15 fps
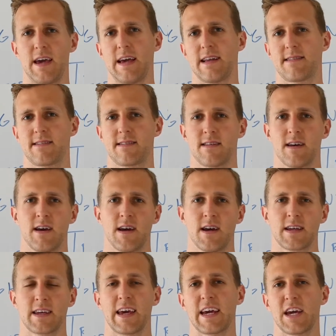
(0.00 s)
it's
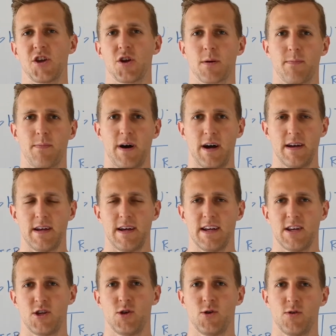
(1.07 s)
kicking your butt
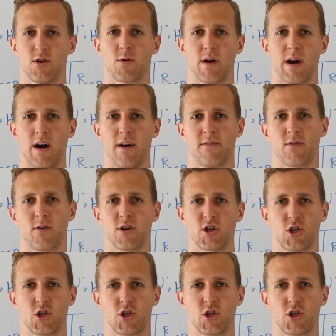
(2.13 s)
into the ground for a